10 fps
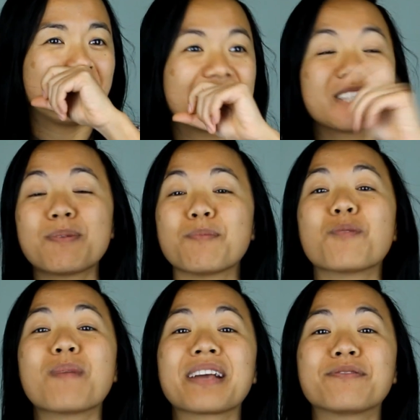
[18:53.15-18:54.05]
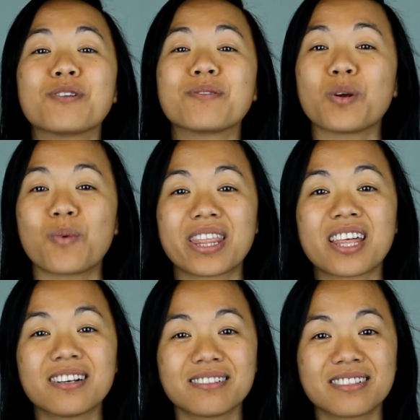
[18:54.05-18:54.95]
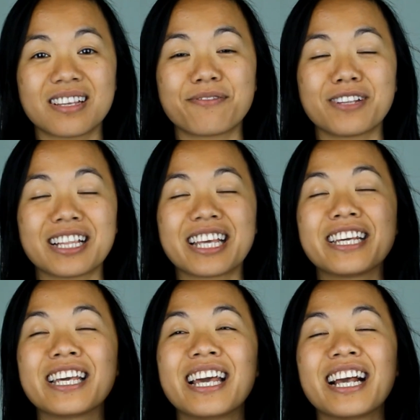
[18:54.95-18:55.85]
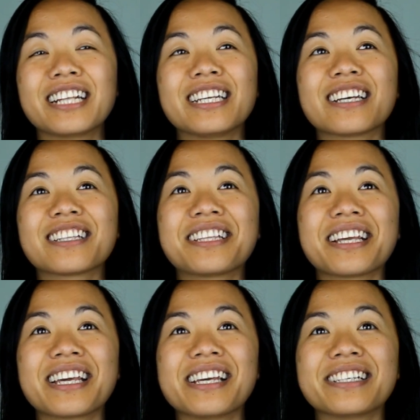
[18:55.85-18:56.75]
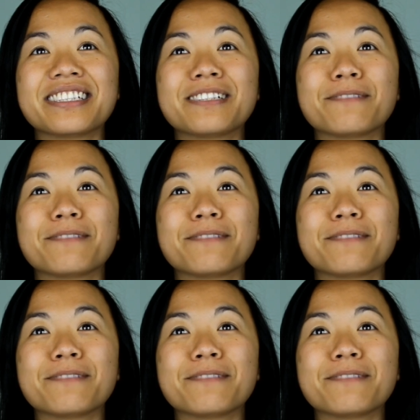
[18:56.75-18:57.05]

Just be more mindful of the weather, definitely. And the other thing is